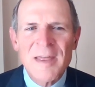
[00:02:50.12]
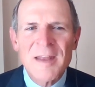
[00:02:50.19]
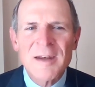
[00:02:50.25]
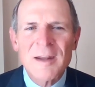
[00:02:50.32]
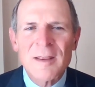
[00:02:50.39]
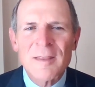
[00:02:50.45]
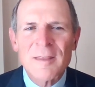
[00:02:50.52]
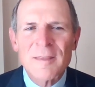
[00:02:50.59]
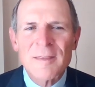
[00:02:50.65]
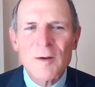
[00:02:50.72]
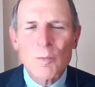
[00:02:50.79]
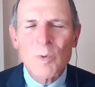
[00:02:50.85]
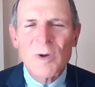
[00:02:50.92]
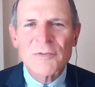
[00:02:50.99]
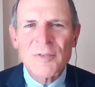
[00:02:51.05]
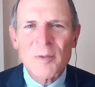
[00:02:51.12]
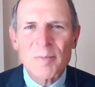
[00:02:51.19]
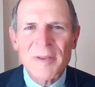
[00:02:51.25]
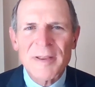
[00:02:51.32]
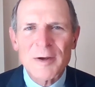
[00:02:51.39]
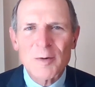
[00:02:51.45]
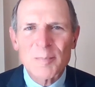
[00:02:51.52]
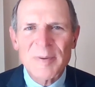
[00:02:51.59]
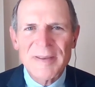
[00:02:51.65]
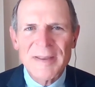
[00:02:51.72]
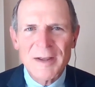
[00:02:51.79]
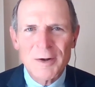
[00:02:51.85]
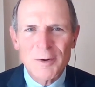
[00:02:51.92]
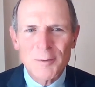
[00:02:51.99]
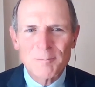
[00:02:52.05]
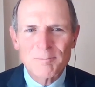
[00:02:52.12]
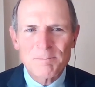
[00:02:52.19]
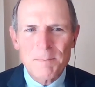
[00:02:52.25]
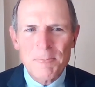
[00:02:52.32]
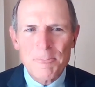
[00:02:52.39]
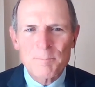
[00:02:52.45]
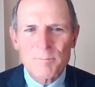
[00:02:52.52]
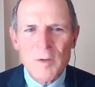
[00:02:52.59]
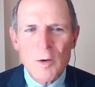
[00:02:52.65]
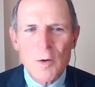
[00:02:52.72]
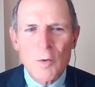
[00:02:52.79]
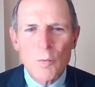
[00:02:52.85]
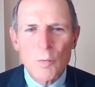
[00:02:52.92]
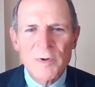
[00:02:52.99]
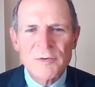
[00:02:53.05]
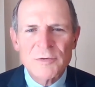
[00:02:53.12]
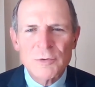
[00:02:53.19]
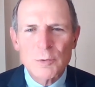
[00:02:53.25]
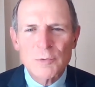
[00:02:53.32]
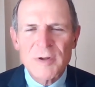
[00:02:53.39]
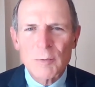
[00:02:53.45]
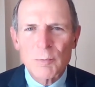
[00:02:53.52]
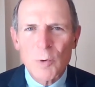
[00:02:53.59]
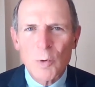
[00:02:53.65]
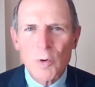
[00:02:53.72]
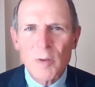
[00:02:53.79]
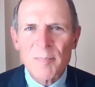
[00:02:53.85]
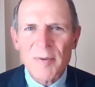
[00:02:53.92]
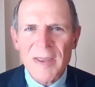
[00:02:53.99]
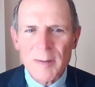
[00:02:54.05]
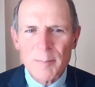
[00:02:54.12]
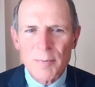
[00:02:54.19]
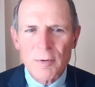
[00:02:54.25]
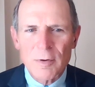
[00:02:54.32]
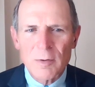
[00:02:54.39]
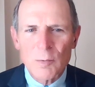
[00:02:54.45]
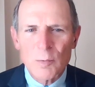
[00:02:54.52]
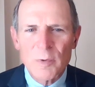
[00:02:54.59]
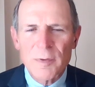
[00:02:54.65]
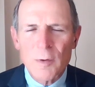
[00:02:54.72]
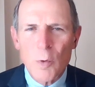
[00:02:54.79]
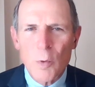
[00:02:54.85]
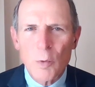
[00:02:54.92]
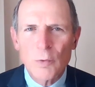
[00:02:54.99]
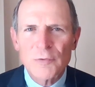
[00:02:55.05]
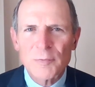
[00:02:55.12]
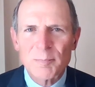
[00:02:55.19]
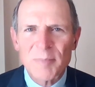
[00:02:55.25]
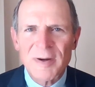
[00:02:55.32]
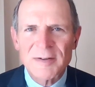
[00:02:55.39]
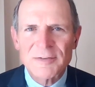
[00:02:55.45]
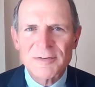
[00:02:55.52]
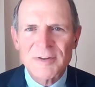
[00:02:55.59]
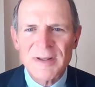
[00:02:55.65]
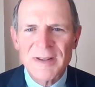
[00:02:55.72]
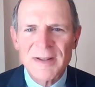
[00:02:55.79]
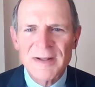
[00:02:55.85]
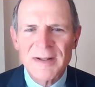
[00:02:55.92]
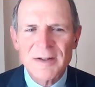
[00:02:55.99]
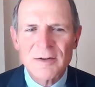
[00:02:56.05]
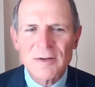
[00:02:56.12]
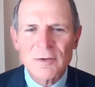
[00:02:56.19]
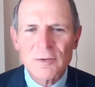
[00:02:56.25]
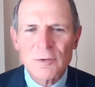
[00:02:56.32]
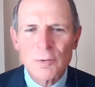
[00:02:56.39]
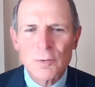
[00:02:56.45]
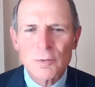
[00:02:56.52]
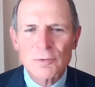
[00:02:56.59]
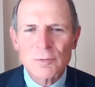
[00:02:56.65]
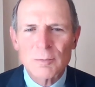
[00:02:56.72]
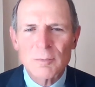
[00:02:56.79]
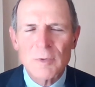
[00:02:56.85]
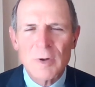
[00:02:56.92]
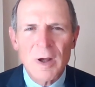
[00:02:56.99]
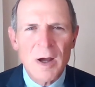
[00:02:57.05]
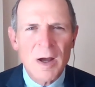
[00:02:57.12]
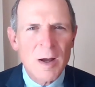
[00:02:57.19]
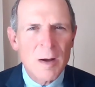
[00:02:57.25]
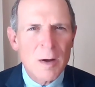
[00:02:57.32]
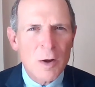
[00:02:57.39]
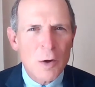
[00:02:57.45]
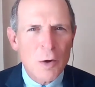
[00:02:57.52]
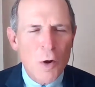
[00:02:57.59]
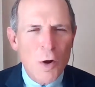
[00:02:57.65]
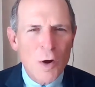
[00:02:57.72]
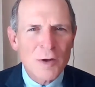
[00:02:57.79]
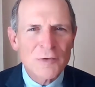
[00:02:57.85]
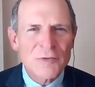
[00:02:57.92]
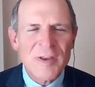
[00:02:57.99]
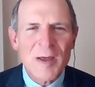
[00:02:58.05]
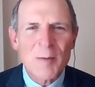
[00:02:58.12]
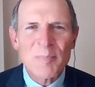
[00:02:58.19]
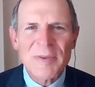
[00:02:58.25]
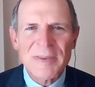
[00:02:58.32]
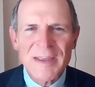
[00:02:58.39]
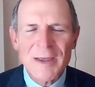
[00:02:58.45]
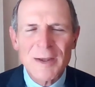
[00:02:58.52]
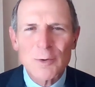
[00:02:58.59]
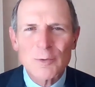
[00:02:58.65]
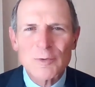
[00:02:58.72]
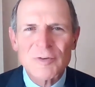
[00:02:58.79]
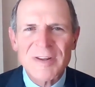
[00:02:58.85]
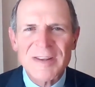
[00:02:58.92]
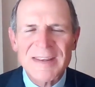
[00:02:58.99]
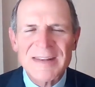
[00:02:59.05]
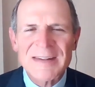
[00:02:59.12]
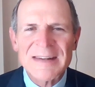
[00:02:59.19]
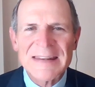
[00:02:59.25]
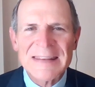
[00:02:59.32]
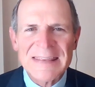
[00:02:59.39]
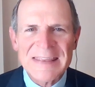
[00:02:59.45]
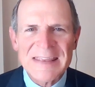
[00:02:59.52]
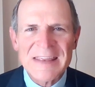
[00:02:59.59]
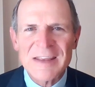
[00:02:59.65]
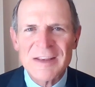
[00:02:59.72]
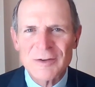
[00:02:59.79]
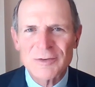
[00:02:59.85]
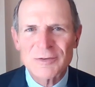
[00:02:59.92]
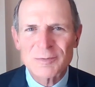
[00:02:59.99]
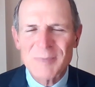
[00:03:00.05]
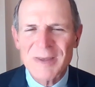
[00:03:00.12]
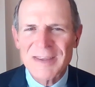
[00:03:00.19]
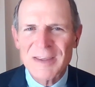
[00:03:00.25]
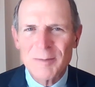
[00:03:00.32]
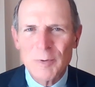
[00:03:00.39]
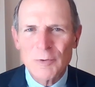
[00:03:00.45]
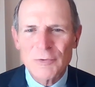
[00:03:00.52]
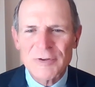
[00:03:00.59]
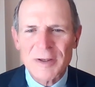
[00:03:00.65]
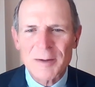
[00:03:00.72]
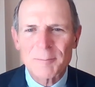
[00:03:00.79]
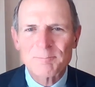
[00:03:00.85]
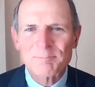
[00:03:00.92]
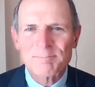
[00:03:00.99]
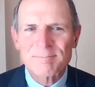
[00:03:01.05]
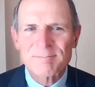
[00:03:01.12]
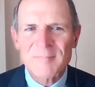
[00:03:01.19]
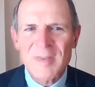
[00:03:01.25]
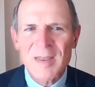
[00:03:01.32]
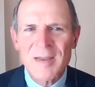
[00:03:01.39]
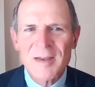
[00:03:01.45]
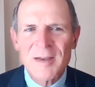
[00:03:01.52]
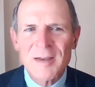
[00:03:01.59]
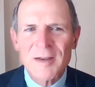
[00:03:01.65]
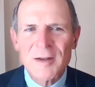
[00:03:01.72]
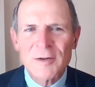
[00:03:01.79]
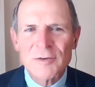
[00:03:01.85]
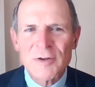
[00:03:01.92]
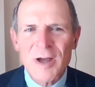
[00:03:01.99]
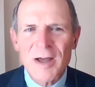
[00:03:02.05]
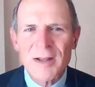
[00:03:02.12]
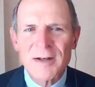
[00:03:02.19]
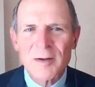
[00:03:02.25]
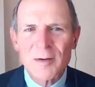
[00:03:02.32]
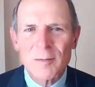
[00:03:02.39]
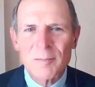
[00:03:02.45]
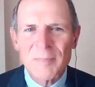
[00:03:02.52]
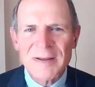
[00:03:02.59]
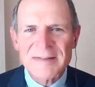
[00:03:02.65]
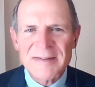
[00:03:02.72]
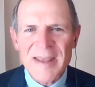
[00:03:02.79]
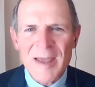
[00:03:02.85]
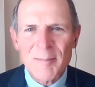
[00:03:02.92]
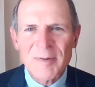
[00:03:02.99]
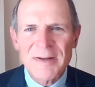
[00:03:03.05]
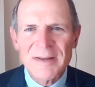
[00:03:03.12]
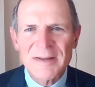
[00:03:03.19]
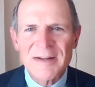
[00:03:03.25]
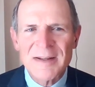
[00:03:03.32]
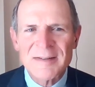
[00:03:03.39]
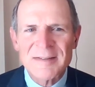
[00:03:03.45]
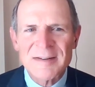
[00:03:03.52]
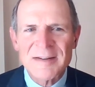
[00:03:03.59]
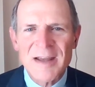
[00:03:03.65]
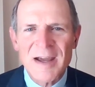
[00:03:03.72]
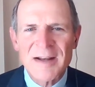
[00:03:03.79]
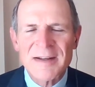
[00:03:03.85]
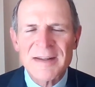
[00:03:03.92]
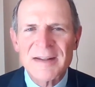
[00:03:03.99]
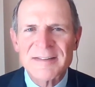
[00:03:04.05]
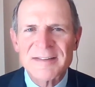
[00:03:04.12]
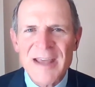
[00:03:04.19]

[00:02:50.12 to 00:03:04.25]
Then there was the player piano, which used a roll of paper with holes punched in it to cause a piano to hit keys, making music. John McTammany in 1890